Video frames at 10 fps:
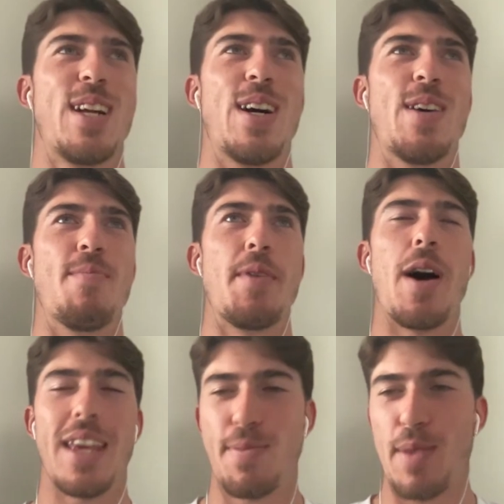
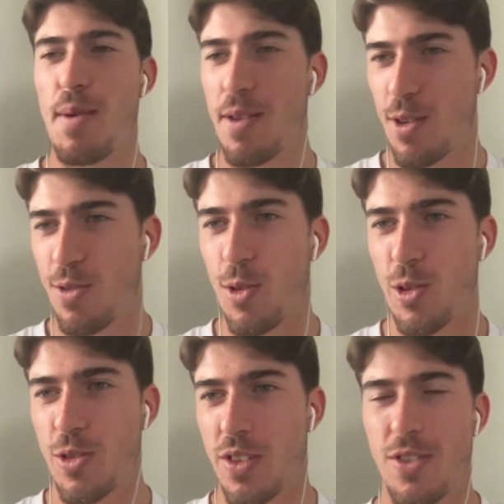it's becoming a real
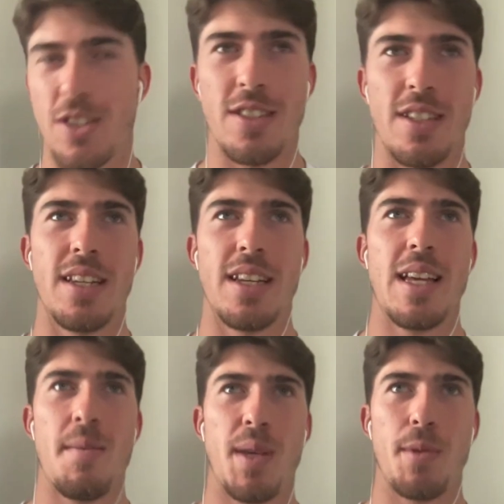fortress for us, and
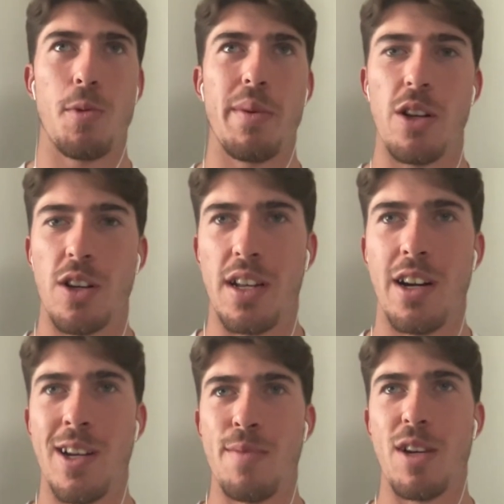people will be looking at
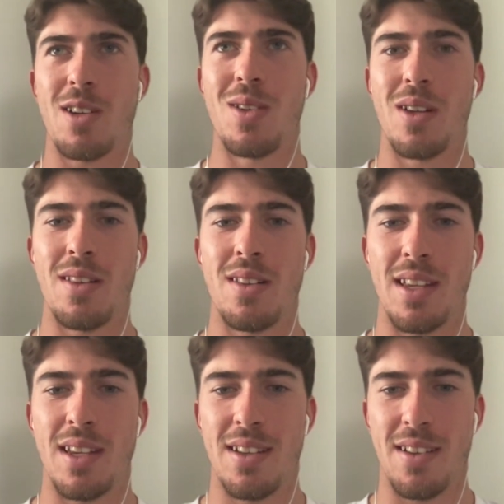our home record and
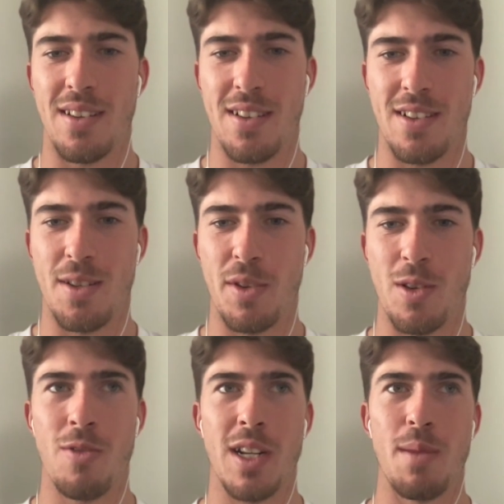thinking, God, we've
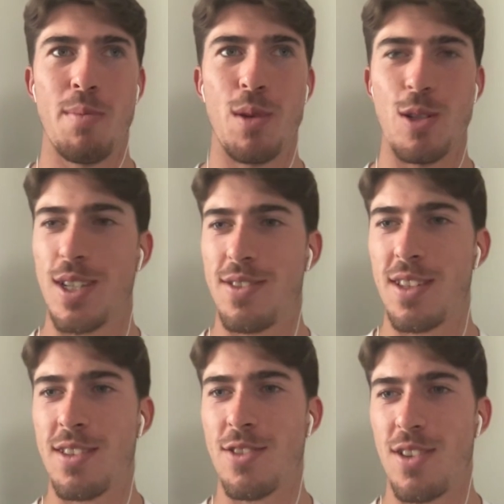got to really put a shift
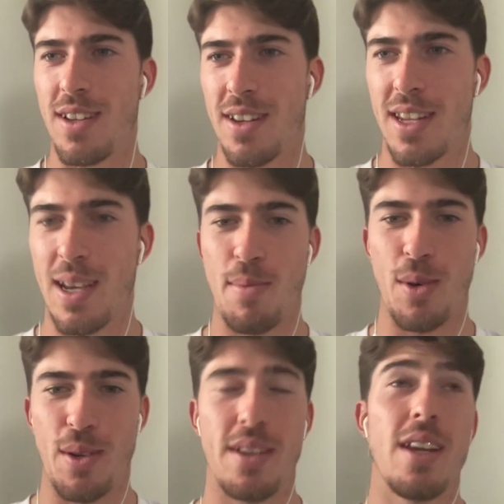in to try and get a
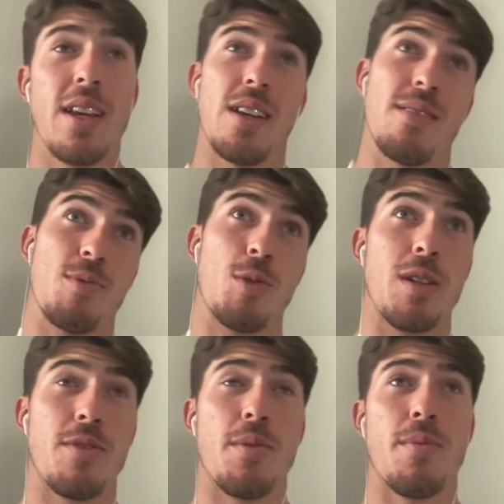point,
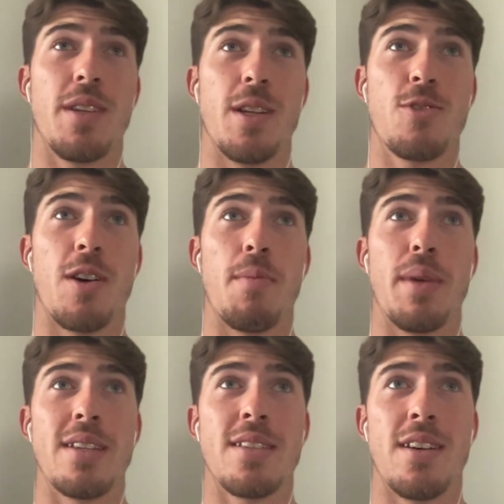or even, you know, try and
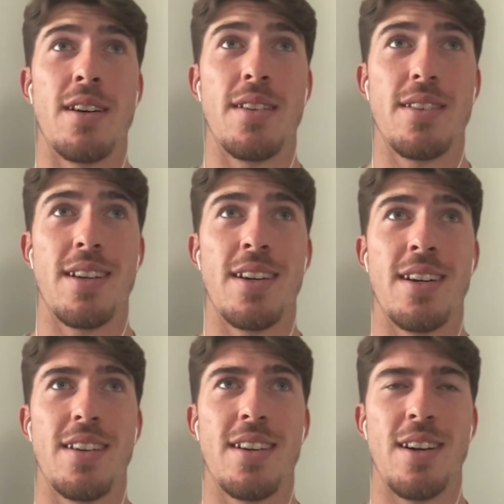beat us at
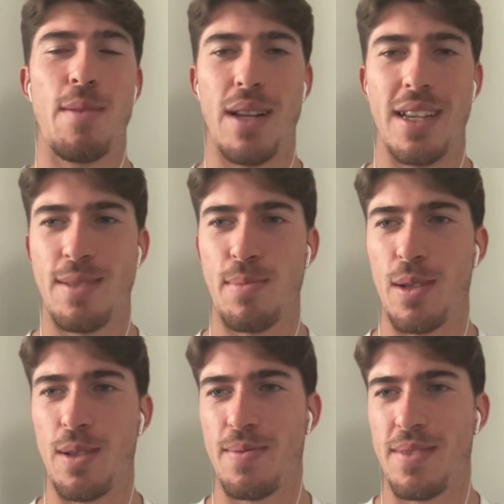our place.
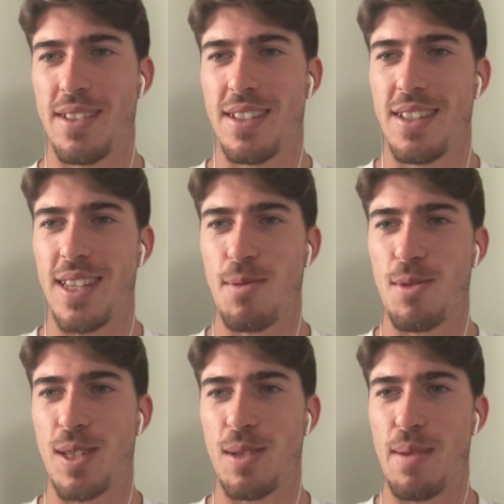But yeah,
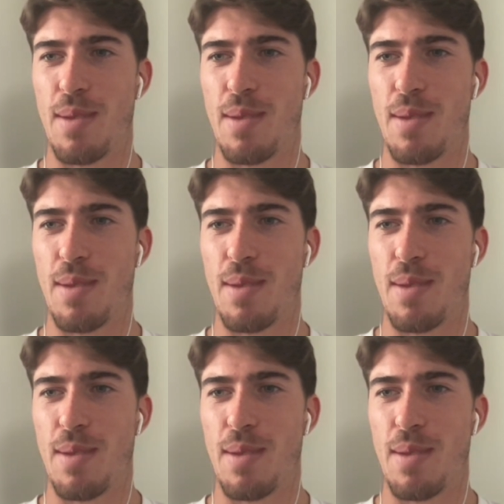we'll see what